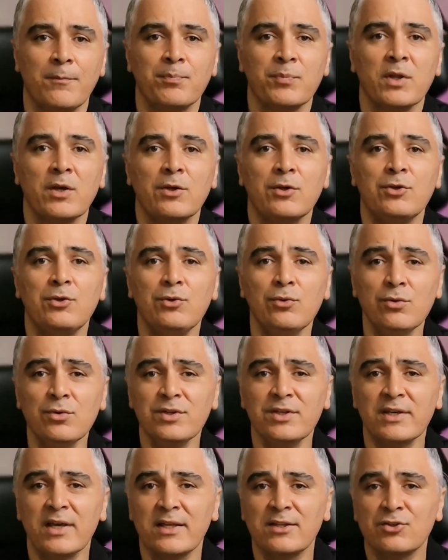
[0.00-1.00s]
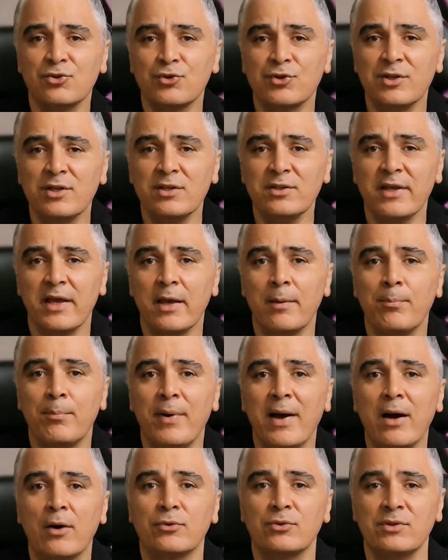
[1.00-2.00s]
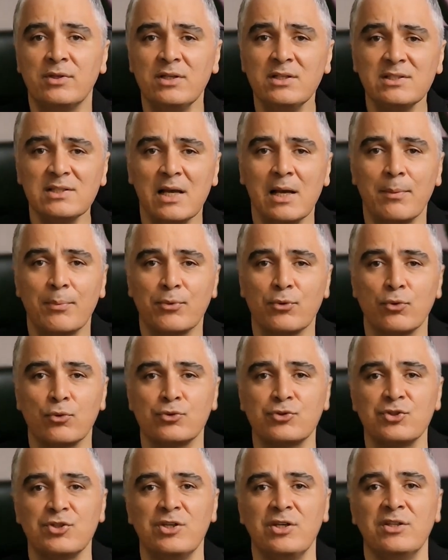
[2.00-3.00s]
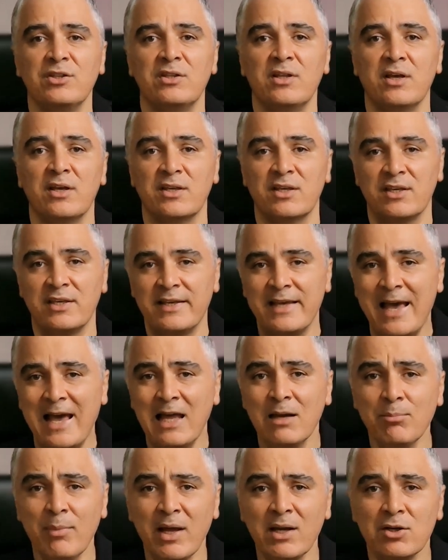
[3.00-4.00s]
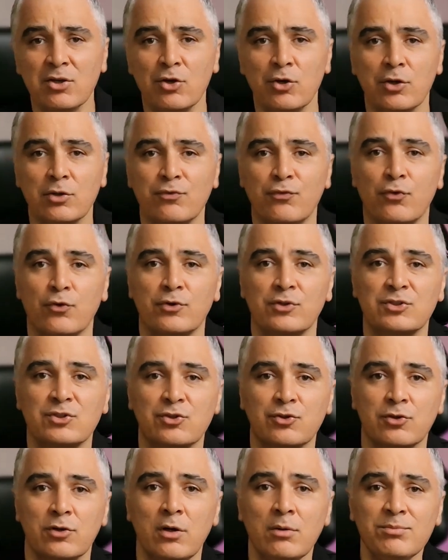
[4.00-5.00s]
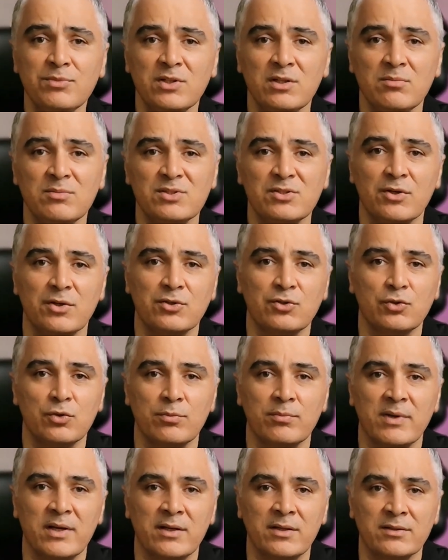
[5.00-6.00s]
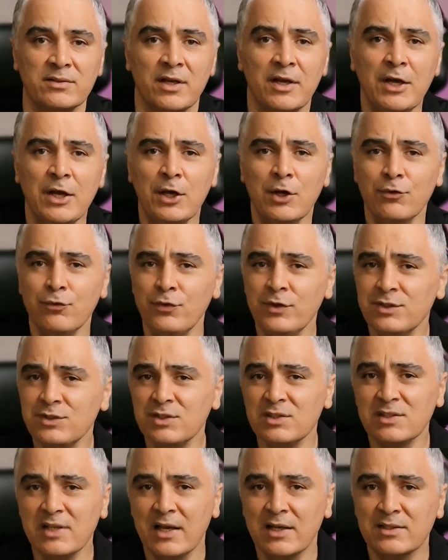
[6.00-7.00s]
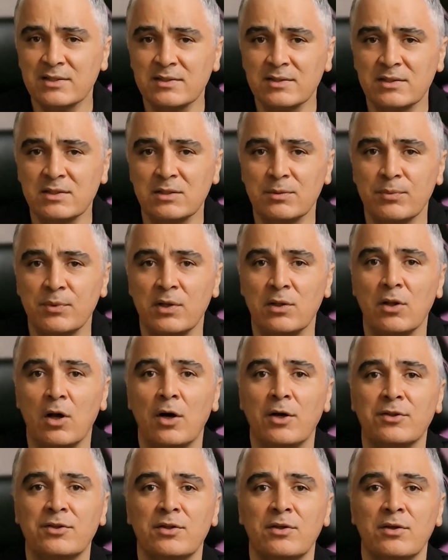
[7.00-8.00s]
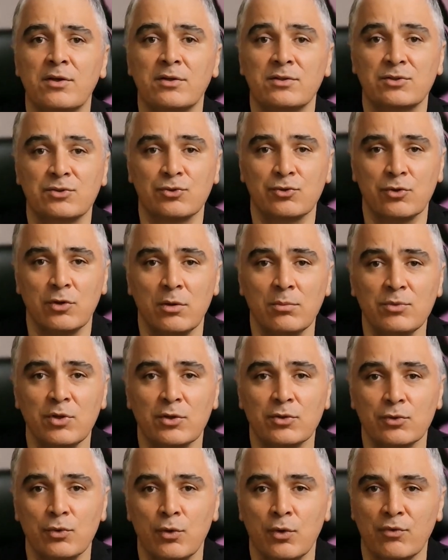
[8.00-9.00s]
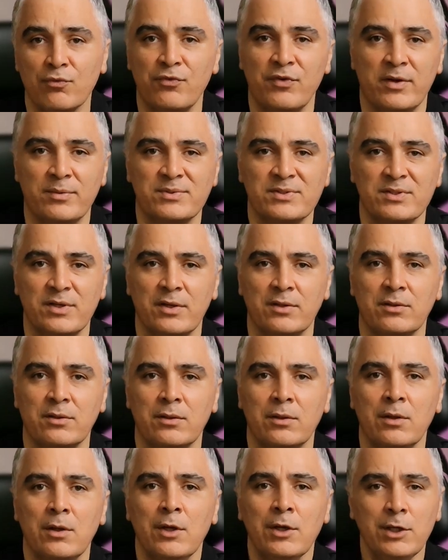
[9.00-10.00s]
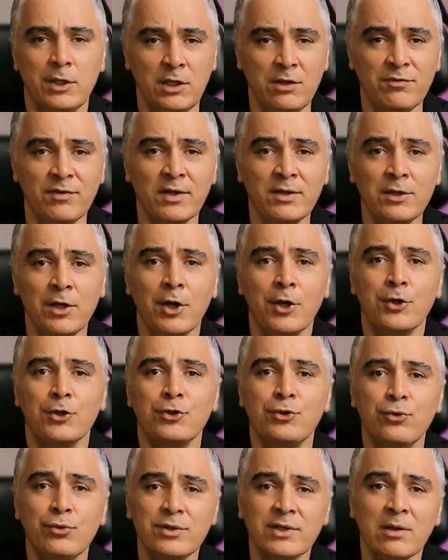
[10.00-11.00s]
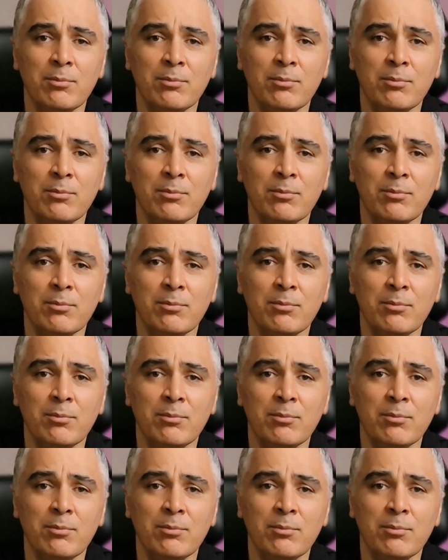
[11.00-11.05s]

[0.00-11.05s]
you can read about this approach in the Kanban Guide for Scrum Teams document, which is accessible on the scrum.org website. Even you can